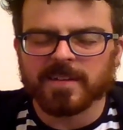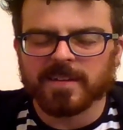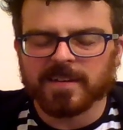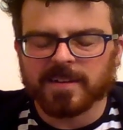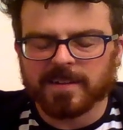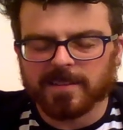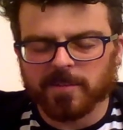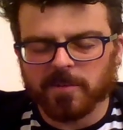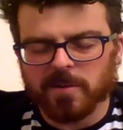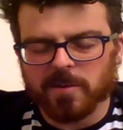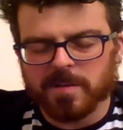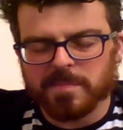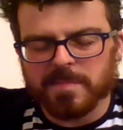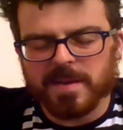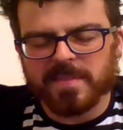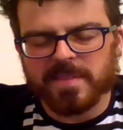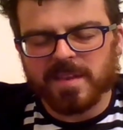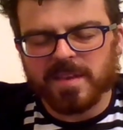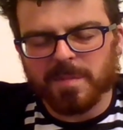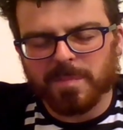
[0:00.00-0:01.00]
Lord, may
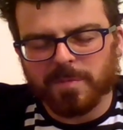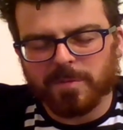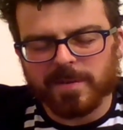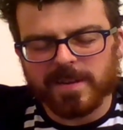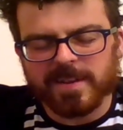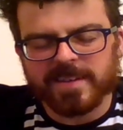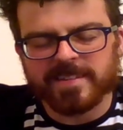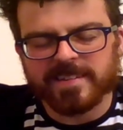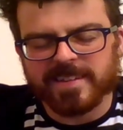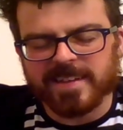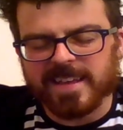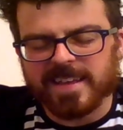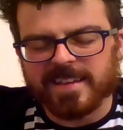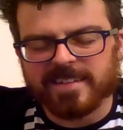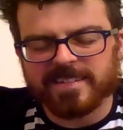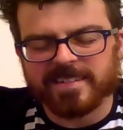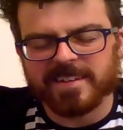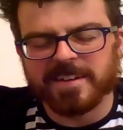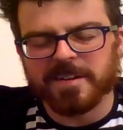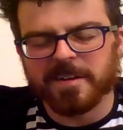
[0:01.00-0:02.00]
the
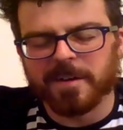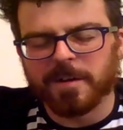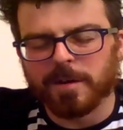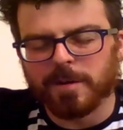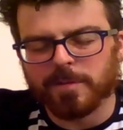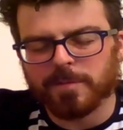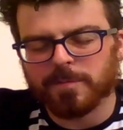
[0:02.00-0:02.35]
appreciation of